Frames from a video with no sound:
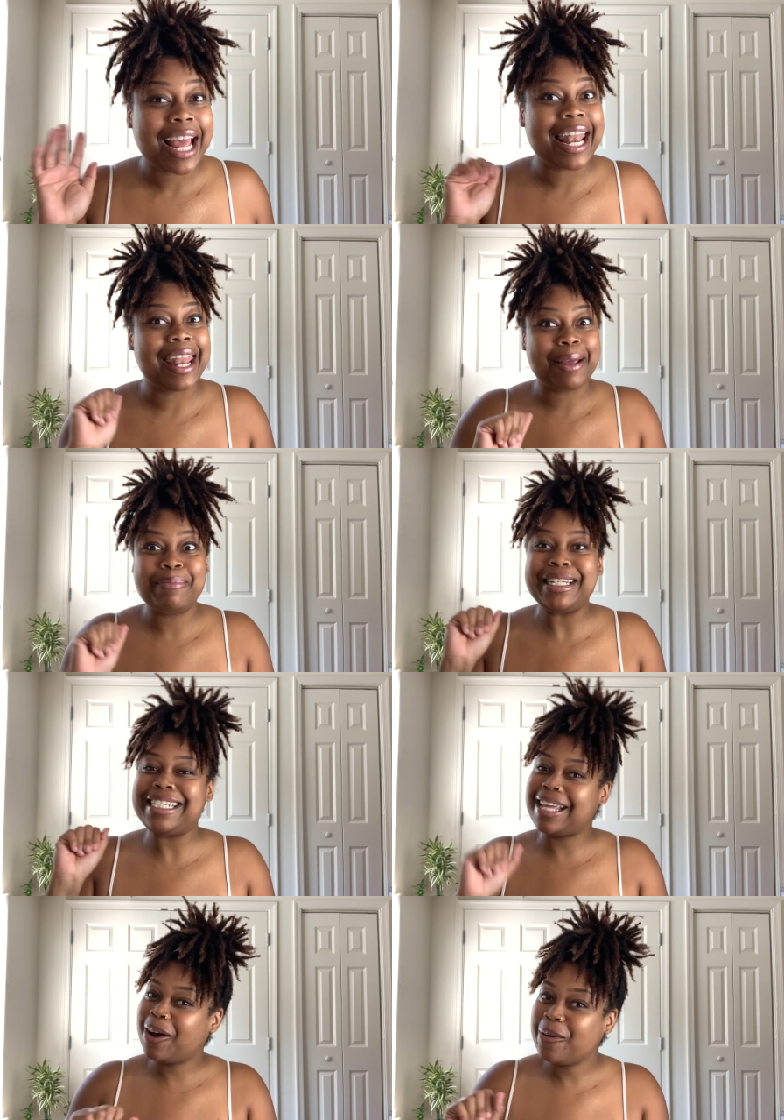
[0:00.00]
Let me
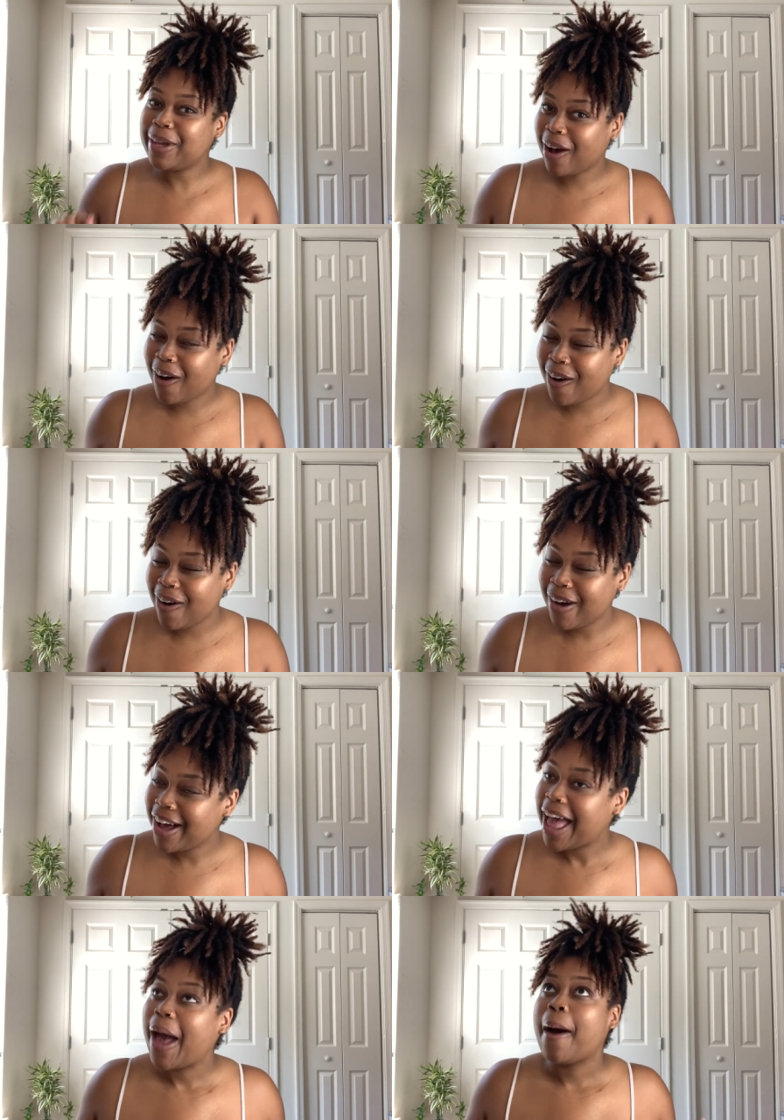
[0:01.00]
tell y'all,
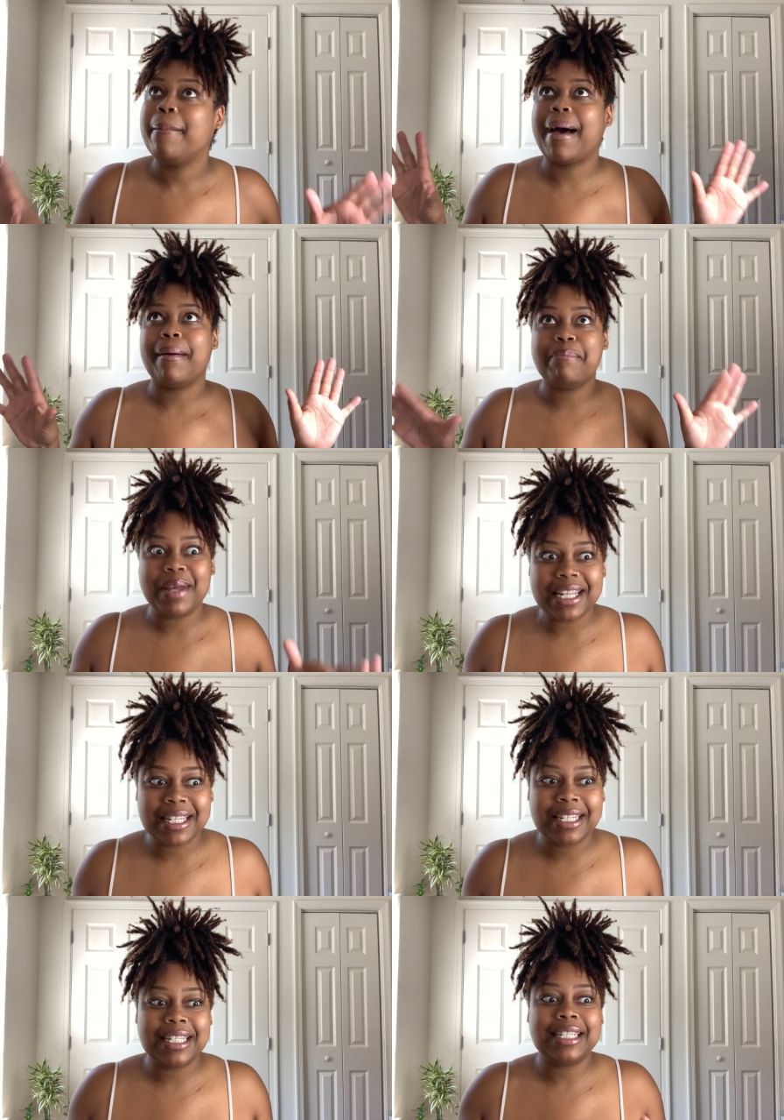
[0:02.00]
my
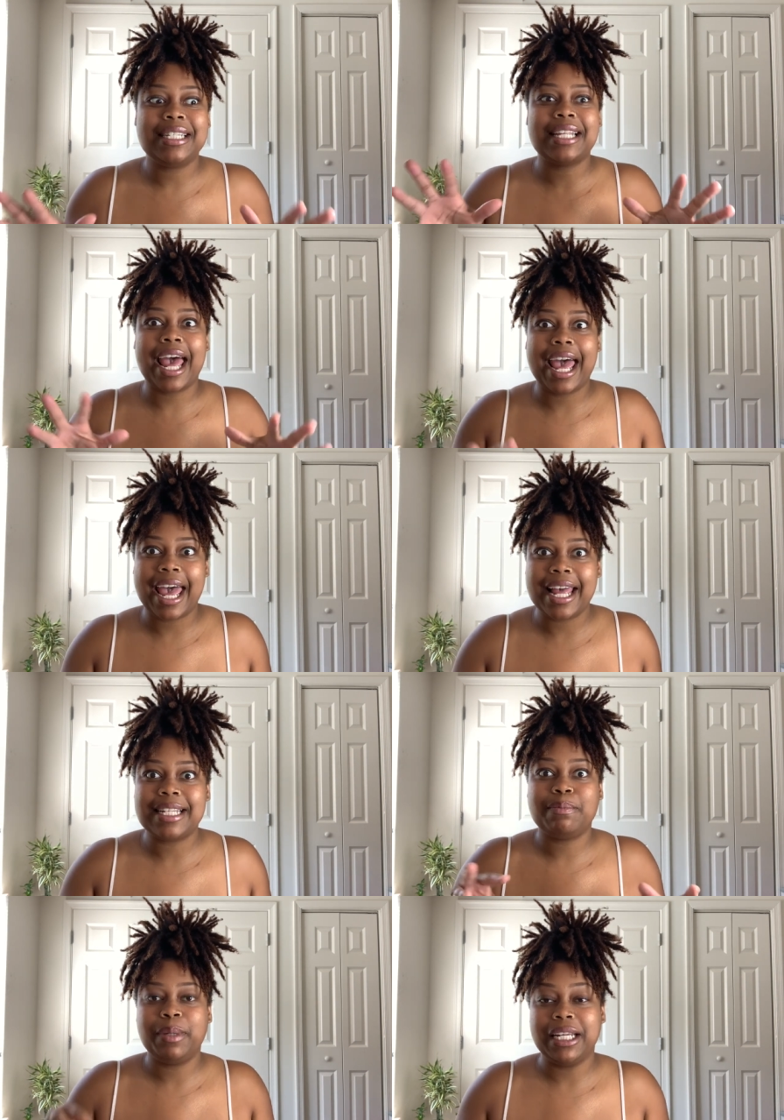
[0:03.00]
business has
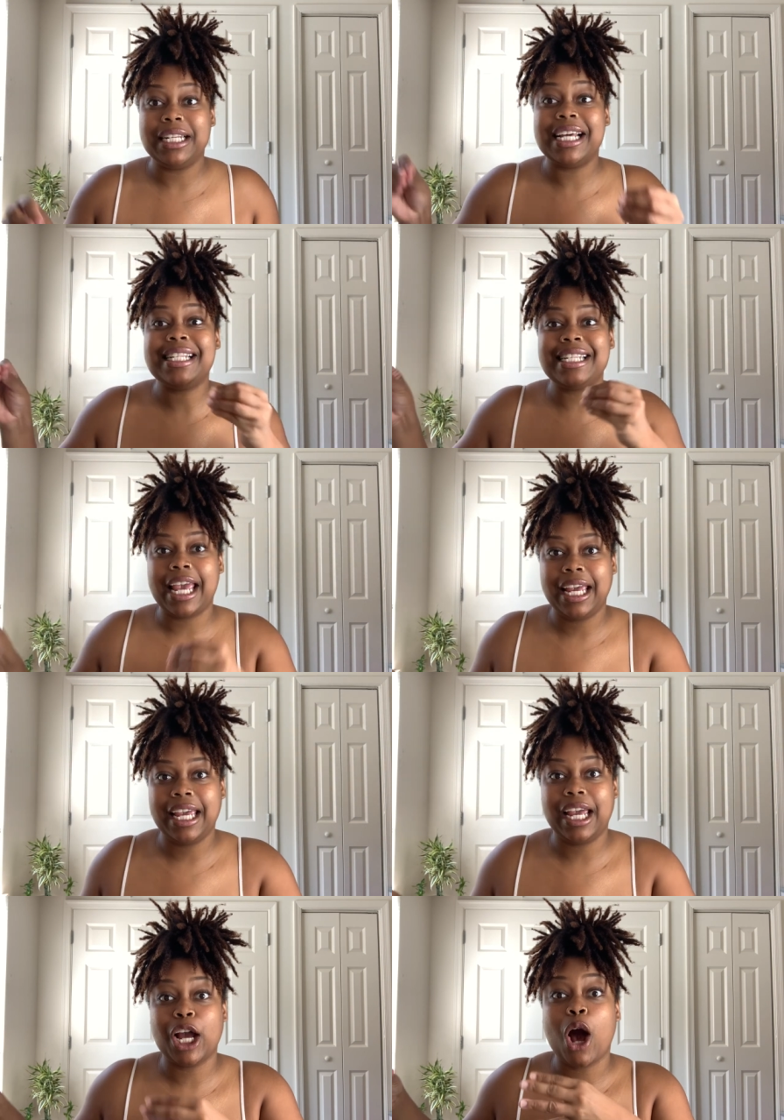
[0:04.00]
been
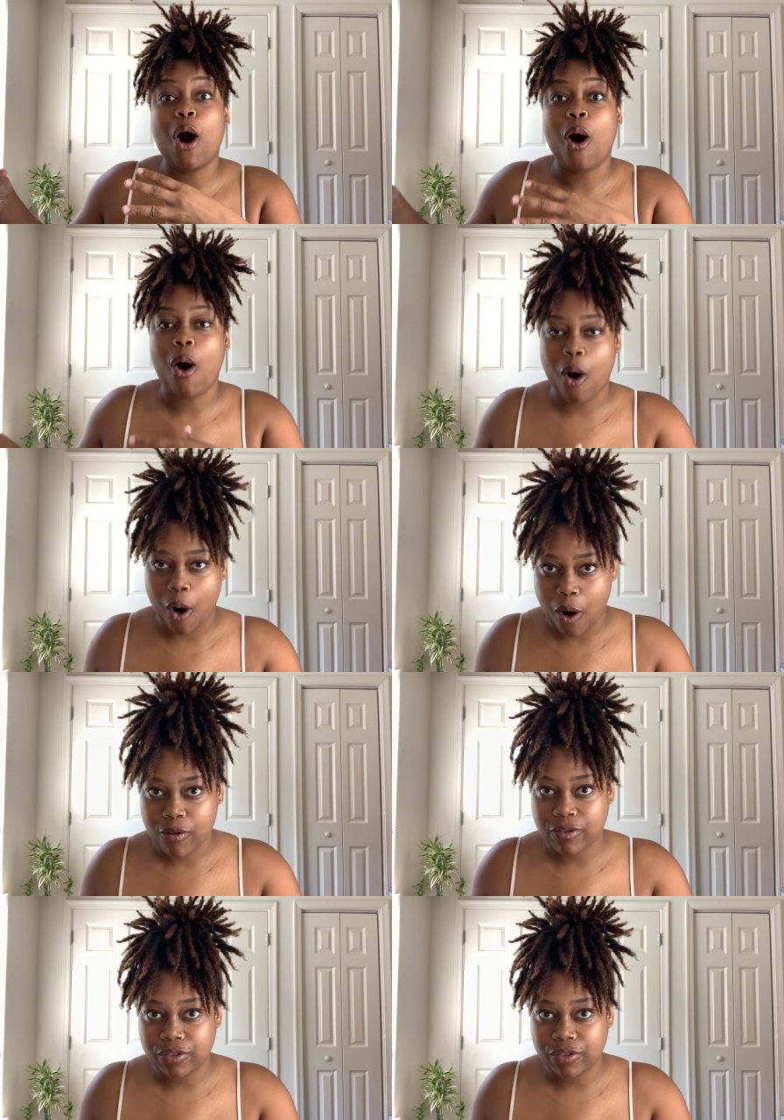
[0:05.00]
taking off.